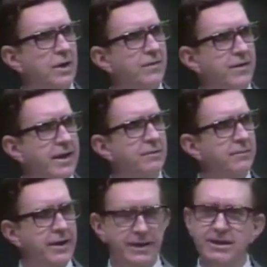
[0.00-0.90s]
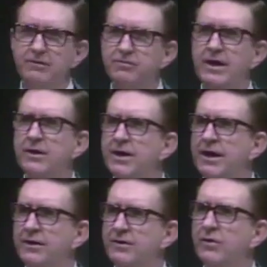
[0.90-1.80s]
what that meant. He found
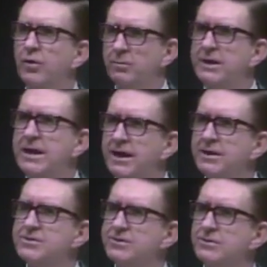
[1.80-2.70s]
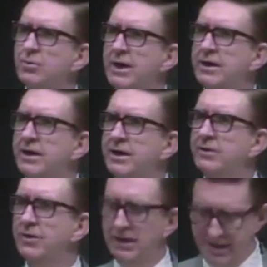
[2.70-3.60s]
out, or began to one
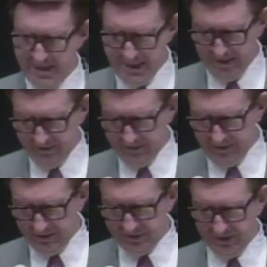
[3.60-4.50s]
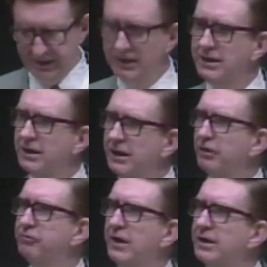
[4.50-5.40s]
day, when as just a
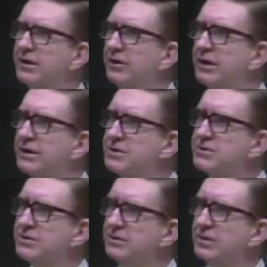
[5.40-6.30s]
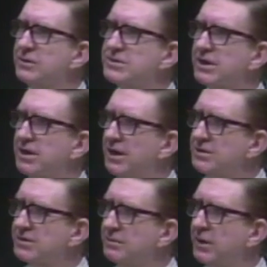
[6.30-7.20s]
little fellow going to school, he was
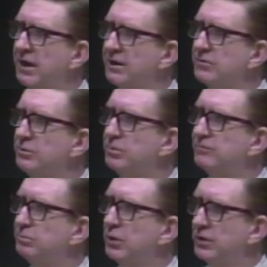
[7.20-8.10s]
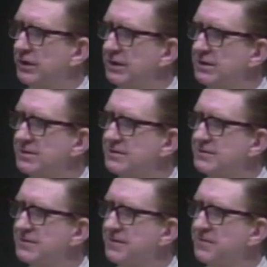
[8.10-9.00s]
accosted by a group of boys.
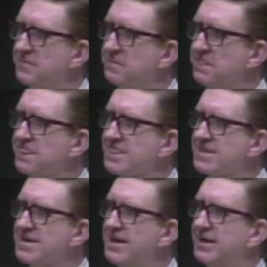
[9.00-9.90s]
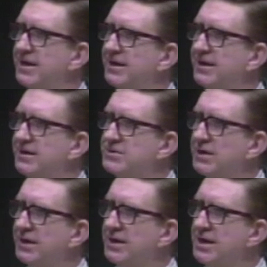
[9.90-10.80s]
Hey, kid, they
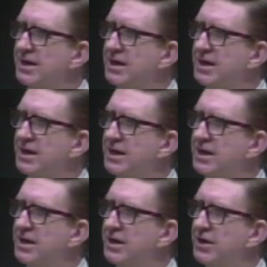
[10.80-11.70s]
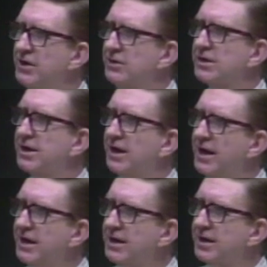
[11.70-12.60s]
said, you a
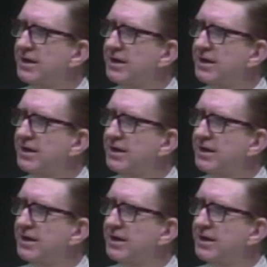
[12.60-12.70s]
kike?